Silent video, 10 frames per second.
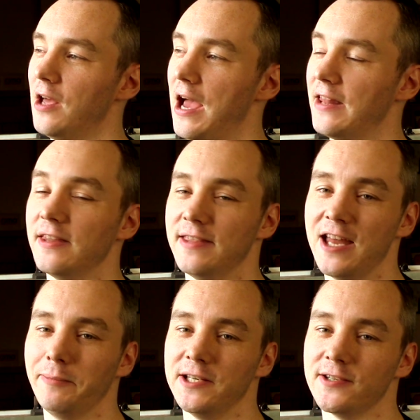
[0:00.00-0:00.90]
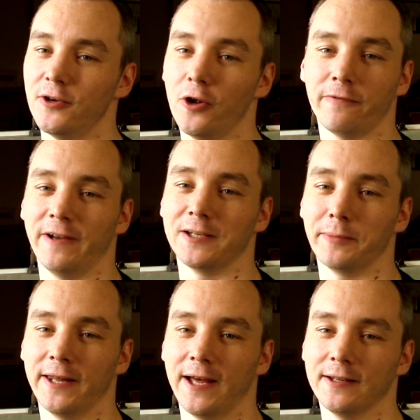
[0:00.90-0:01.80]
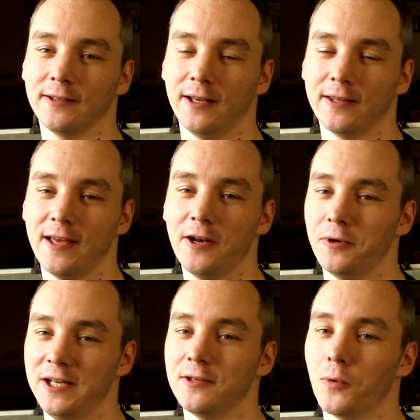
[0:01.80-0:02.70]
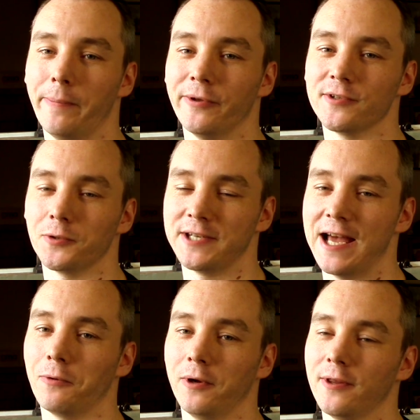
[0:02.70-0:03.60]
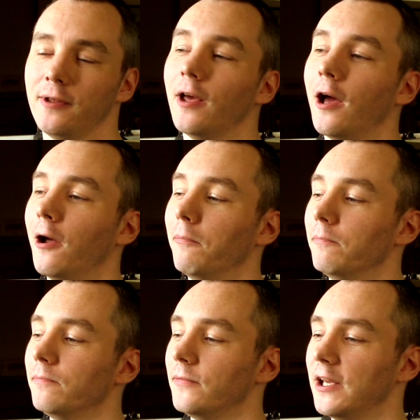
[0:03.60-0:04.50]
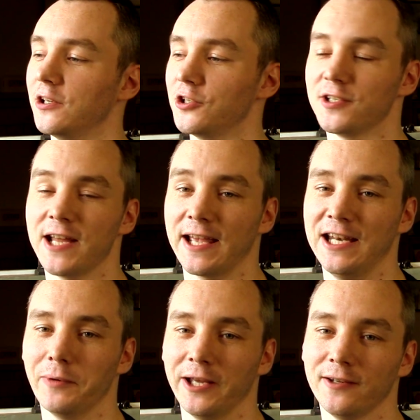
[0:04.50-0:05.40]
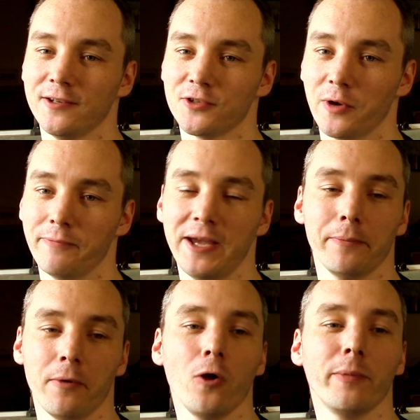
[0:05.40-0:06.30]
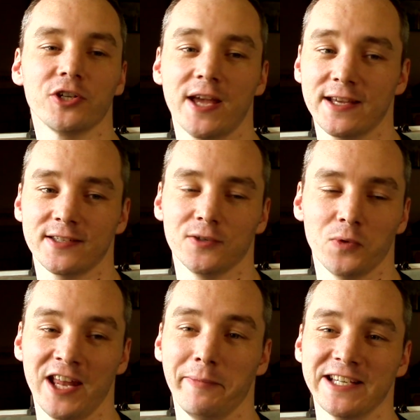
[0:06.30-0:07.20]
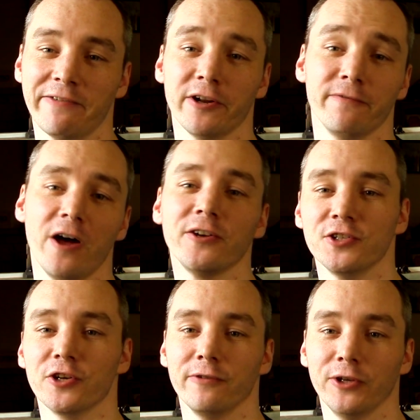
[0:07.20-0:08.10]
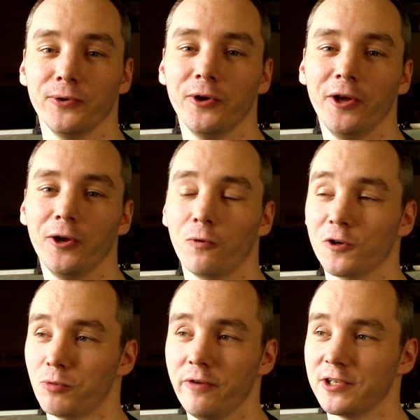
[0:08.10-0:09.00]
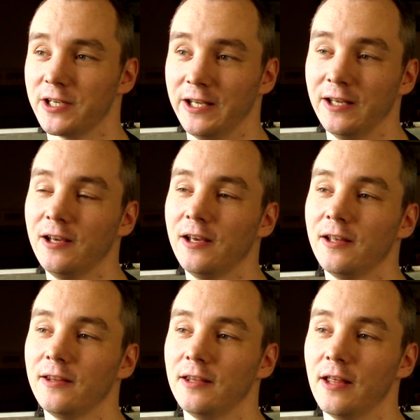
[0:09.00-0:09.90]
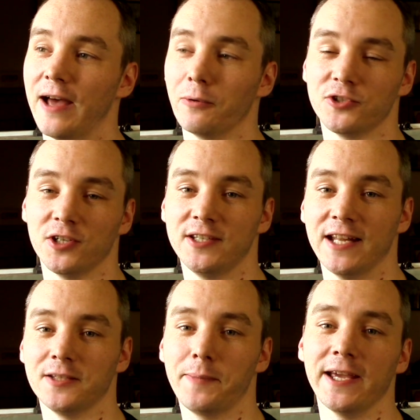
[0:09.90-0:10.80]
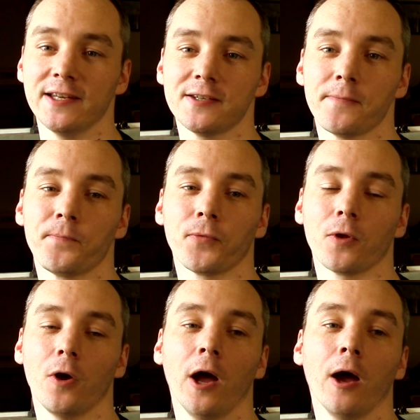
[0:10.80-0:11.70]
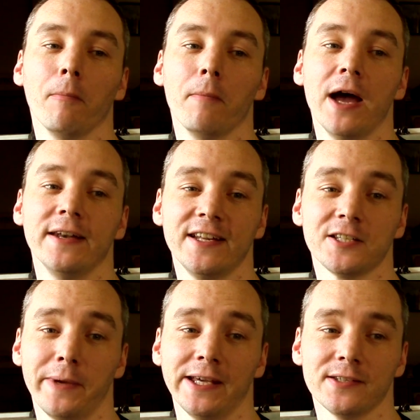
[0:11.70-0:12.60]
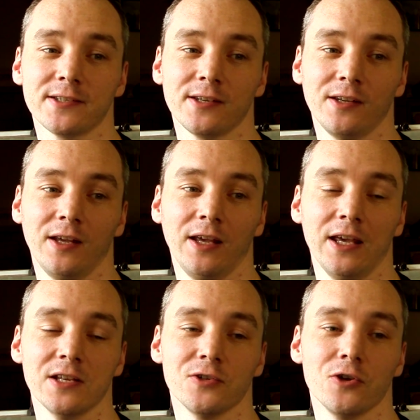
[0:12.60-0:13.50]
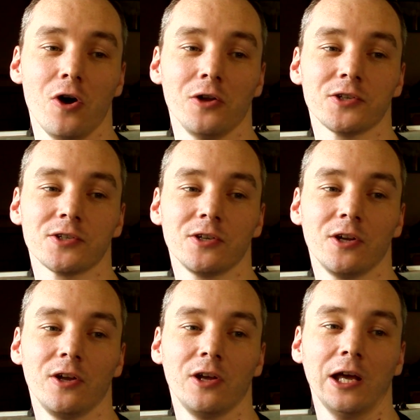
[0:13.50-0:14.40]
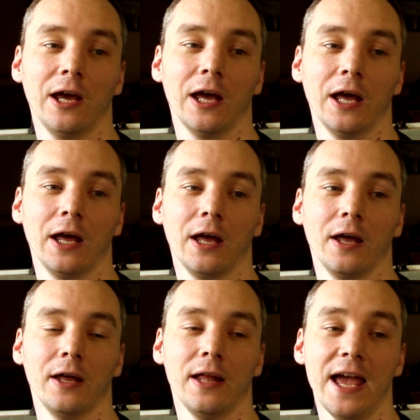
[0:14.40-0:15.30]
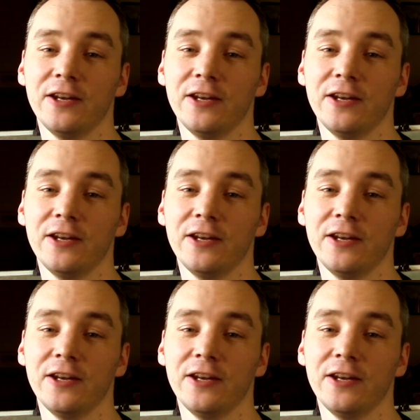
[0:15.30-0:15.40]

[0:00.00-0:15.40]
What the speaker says: and the enemies are not affected by that. Like, they don't need the weapons to attack with. They can just attack anyway. So I've made a whole bunch of hexes where the enemies have an advantage over you, whereas previously that was just dead space. And dead space is not not